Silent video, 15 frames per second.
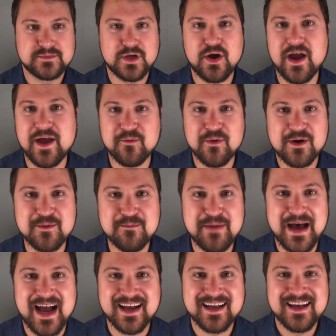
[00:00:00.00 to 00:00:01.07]
All right, welcome
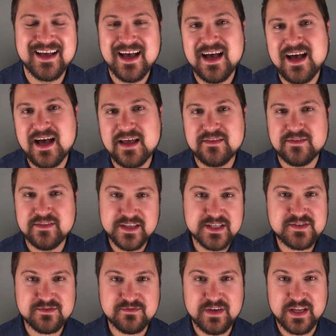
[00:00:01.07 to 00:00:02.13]
back. In
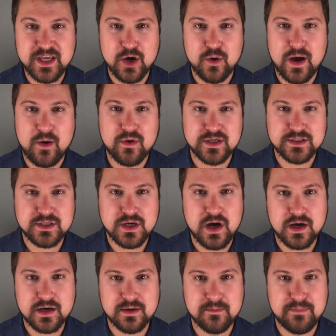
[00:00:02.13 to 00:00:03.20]
this video, I want to
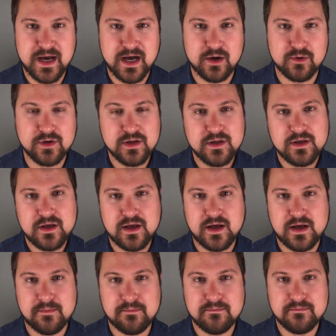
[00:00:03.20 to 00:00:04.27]
talk about
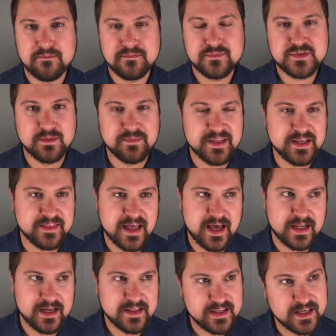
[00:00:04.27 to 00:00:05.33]
something
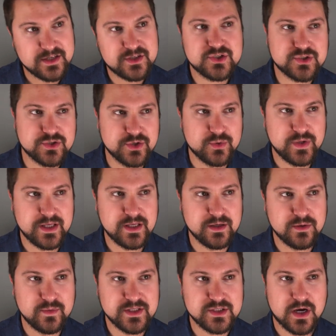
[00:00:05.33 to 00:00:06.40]
that in the industry
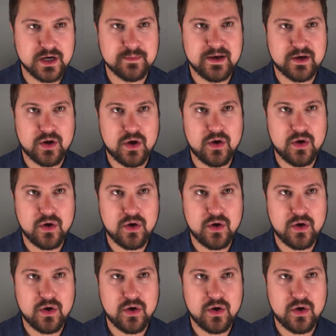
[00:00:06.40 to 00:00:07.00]
we talk about